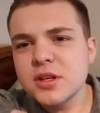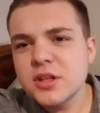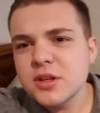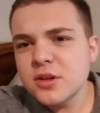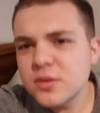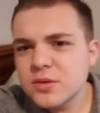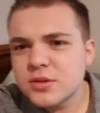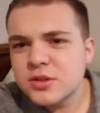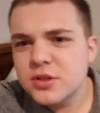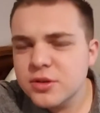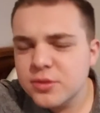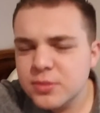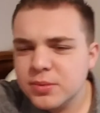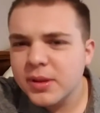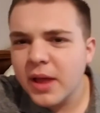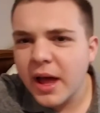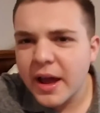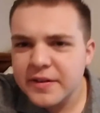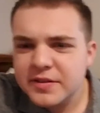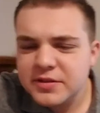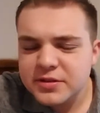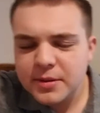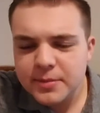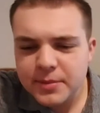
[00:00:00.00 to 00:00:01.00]
YouTube
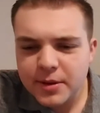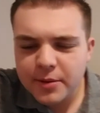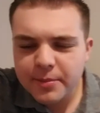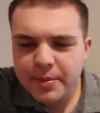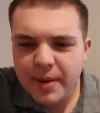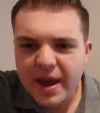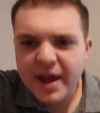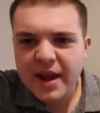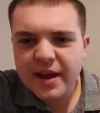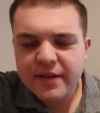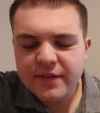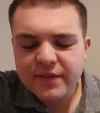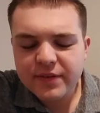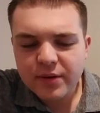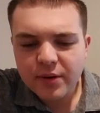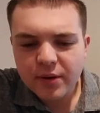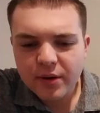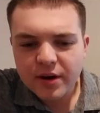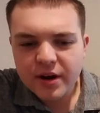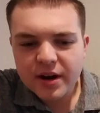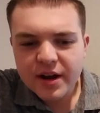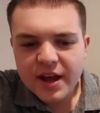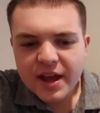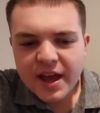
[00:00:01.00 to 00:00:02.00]
live stream they're paying
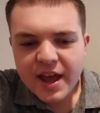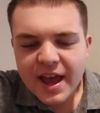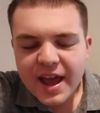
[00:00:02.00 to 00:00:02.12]
for.